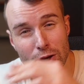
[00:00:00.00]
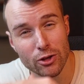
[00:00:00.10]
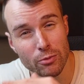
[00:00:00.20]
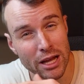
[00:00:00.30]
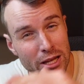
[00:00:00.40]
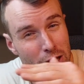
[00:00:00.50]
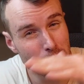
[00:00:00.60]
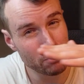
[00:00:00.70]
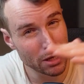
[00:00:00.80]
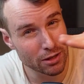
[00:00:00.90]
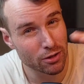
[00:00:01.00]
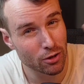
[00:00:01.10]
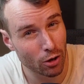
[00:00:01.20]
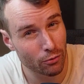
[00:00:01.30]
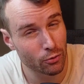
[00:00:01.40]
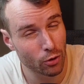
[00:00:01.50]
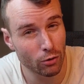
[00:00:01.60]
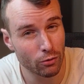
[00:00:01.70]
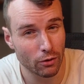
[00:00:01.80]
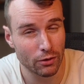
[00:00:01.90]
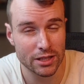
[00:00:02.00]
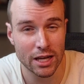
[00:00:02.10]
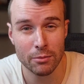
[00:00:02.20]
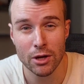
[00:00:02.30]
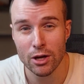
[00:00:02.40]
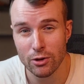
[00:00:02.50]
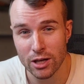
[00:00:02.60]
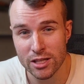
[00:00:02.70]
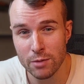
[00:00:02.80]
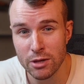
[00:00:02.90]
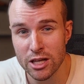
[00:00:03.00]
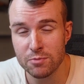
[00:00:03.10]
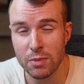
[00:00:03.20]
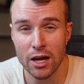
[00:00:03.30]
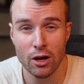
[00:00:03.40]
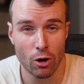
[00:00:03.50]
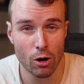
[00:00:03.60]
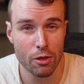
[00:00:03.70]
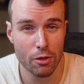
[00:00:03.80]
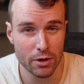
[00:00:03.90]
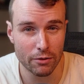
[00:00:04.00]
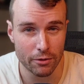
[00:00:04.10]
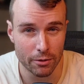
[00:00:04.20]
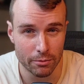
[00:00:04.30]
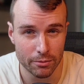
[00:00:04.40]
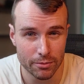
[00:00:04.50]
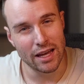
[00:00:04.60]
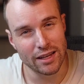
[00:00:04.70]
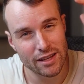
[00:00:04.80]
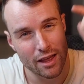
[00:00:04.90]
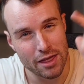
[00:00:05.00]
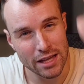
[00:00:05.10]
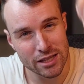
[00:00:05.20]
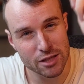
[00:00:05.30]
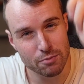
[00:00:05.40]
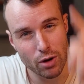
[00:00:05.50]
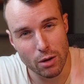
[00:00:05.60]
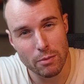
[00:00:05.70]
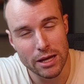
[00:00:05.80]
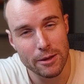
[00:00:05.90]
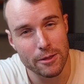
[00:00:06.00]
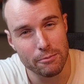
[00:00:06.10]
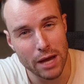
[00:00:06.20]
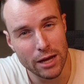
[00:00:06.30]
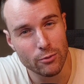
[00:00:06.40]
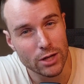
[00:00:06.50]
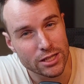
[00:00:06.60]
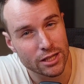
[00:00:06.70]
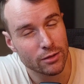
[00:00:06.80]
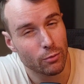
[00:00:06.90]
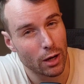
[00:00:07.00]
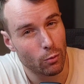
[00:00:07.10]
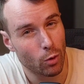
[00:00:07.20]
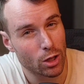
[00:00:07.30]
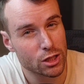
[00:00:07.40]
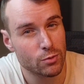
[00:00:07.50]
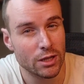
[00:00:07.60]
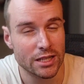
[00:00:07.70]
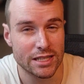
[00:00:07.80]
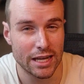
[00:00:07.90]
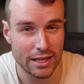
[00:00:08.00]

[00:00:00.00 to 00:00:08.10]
accumulate a bit of growth over time, you can simply just buy all 3 of them. And that's probably the main reason why Wall Street is